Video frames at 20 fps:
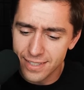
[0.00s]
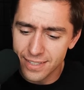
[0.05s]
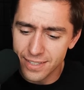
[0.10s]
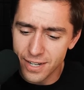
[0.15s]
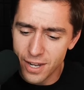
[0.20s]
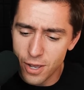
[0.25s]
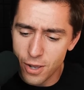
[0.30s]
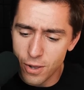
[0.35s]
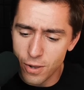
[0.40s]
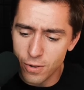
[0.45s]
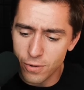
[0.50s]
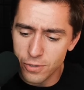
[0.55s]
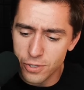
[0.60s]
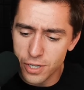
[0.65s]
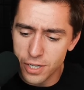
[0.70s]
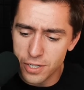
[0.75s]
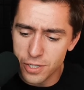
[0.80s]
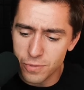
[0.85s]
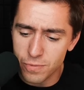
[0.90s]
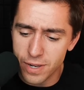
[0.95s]
No,
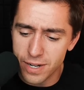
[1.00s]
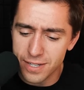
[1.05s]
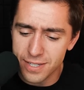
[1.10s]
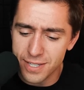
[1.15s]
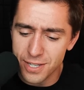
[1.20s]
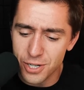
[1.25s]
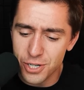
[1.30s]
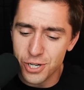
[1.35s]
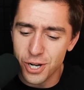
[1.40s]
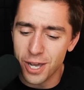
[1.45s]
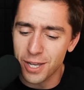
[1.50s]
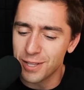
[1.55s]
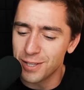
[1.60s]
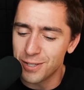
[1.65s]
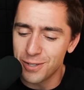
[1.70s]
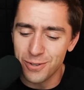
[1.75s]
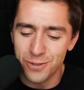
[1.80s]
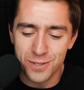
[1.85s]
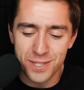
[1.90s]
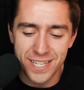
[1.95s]
judges wanted to see Sean
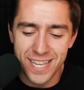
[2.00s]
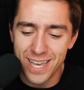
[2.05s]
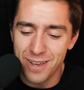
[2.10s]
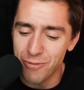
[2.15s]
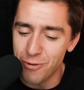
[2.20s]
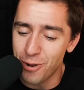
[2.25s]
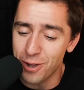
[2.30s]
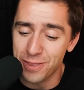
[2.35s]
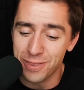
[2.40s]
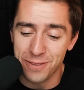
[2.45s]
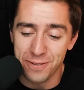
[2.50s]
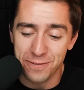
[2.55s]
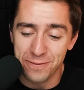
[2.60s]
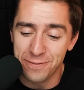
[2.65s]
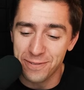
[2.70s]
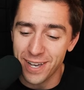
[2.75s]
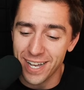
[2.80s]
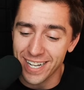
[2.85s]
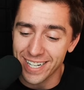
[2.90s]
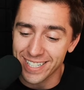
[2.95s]
lose. What the
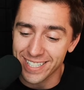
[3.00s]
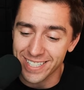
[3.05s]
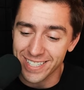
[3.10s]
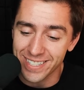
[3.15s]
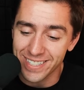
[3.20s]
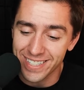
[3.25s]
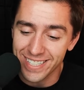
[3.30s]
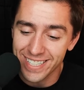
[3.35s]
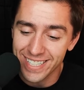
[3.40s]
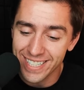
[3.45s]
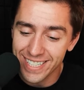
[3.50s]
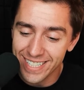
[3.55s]
fuck, dude?